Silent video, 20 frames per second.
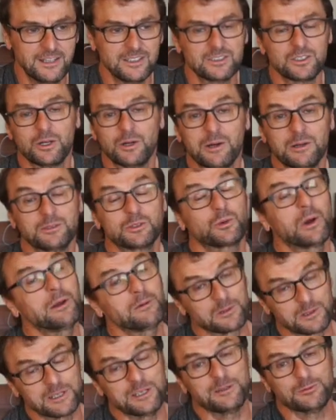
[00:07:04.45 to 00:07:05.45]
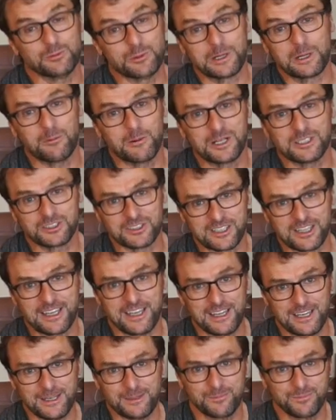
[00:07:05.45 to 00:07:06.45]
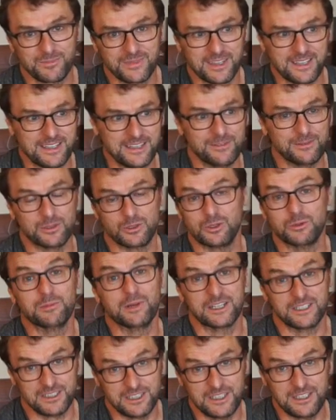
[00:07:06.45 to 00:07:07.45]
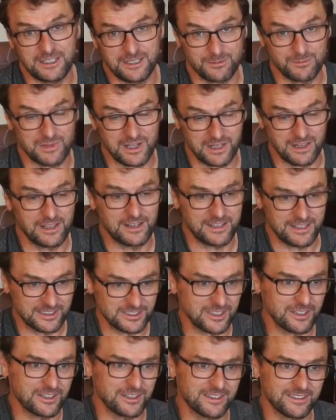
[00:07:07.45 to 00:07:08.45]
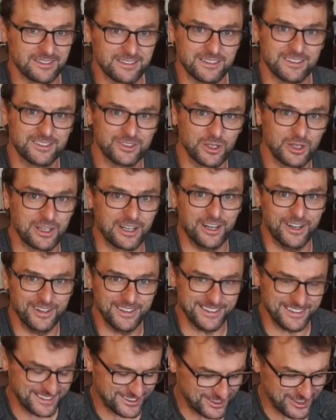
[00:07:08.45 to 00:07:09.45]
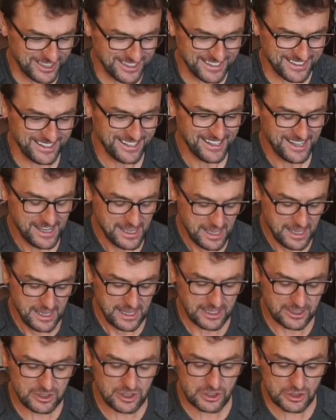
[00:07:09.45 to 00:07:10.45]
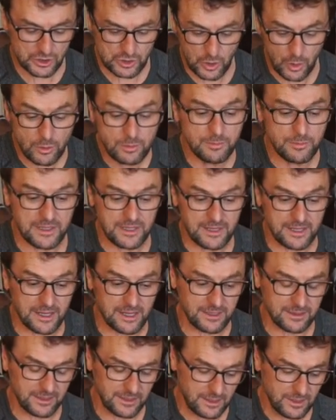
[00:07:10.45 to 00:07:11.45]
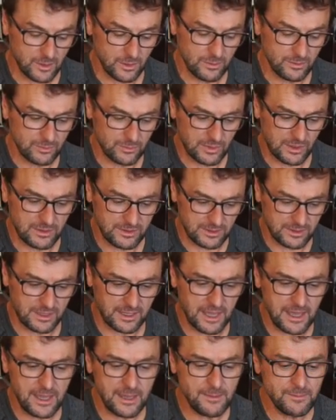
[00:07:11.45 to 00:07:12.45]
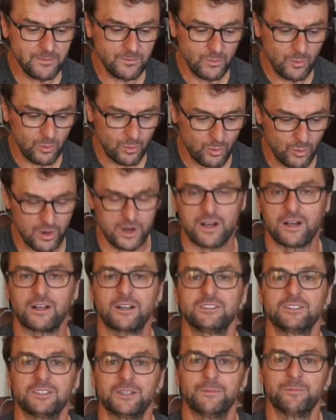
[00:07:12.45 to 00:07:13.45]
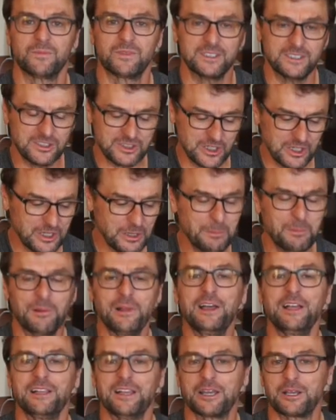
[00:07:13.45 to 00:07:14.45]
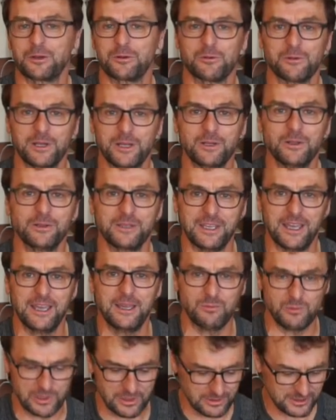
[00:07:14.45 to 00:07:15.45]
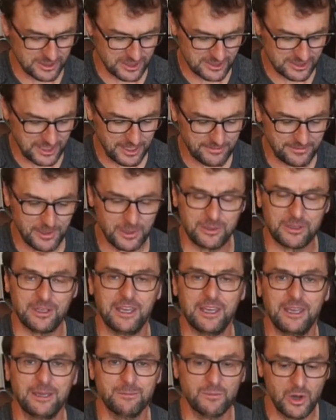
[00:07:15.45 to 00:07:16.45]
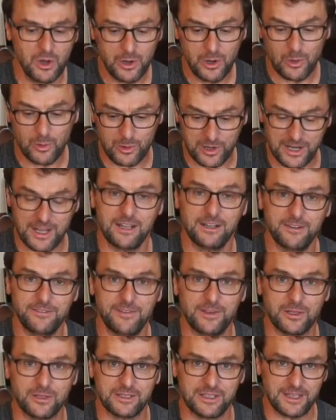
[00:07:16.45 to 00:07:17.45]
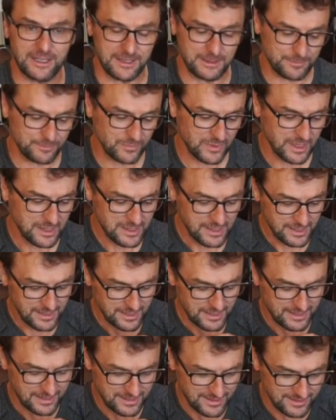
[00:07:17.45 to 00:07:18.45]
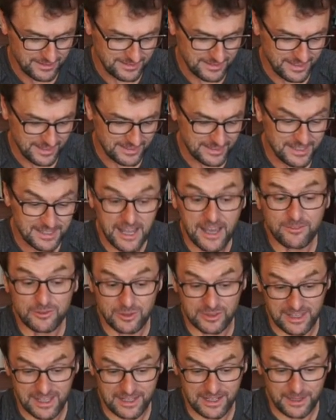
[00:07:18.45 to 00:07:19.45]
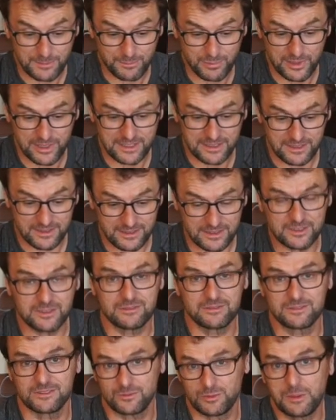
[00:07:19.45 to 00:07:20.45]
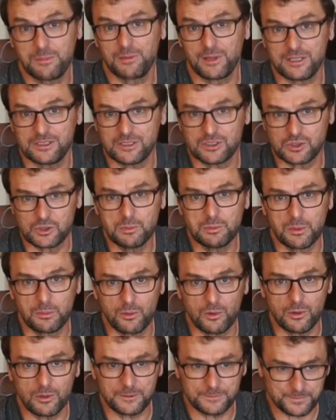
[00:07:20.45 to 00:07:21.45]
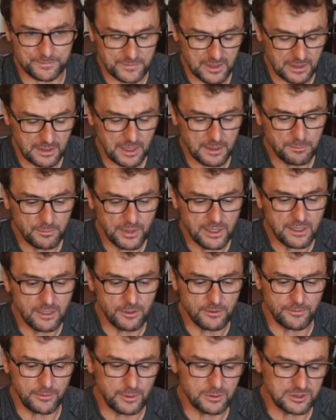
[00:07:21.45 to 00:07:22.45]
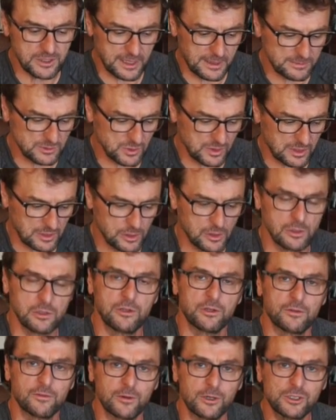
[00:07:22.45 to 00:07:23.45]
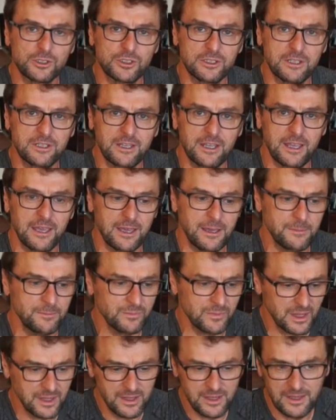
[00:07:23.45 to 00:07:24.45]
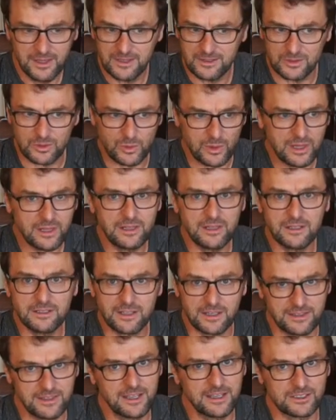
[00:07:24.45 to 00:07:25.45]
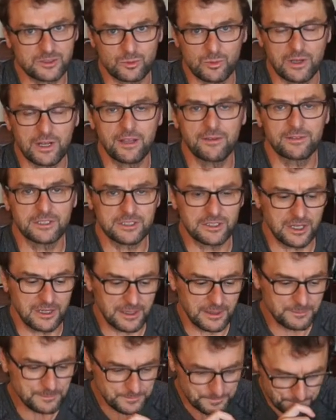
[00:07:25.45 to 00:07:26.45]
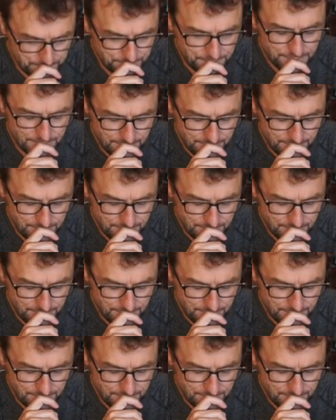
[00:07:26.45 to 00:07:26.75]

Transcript: So I was quite relieved when I watched the game, even though my team, my Lions, took it on the chin. It just showed me that, the game works. This is going to play like a real game, whether it's a CFL game or an NFL game. And then after that, I replayed the Super Bowl. And I played it a few times with an earlier version of the game. New England, I think, has won every time.